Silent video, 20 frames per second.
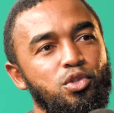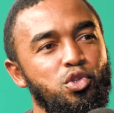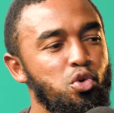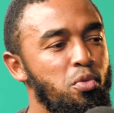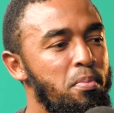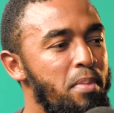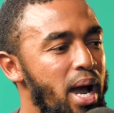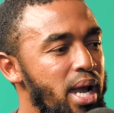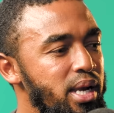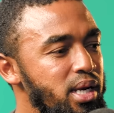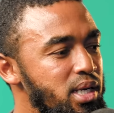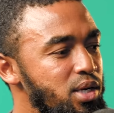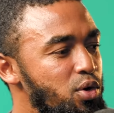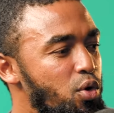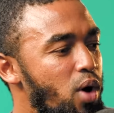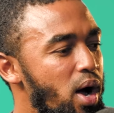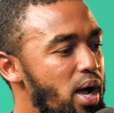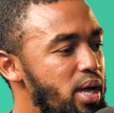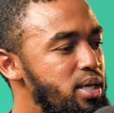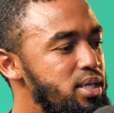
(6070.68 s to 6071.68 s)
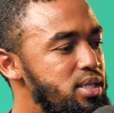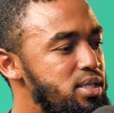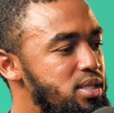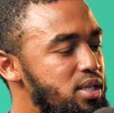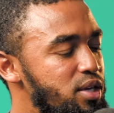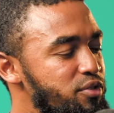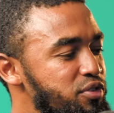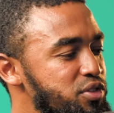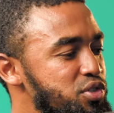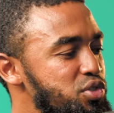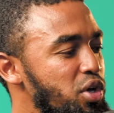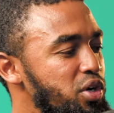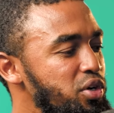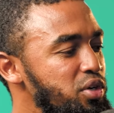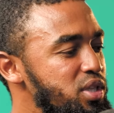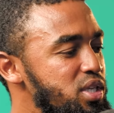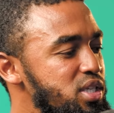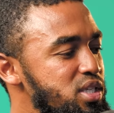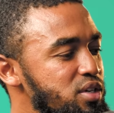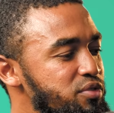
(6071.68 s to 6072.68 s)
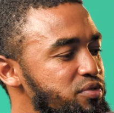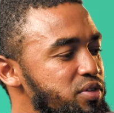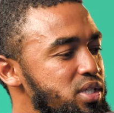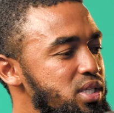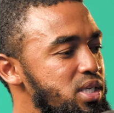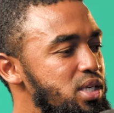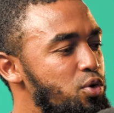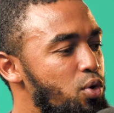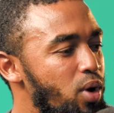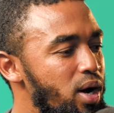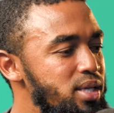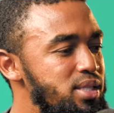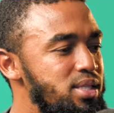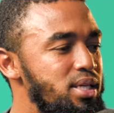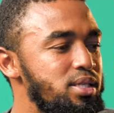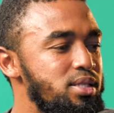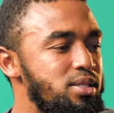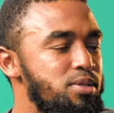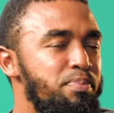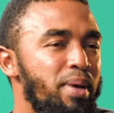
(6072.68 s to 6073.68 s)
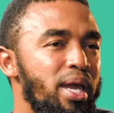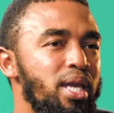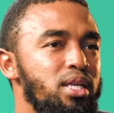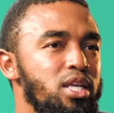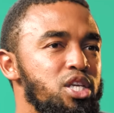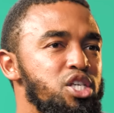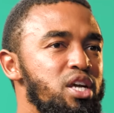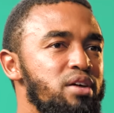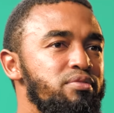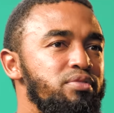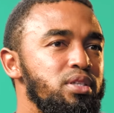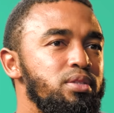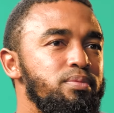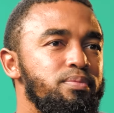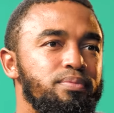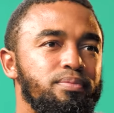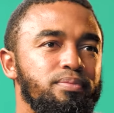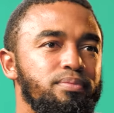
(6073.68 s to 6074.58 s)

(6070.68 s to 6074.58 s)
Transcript: Mine requires, if it's not on the surface, it requires a spade, a shovel.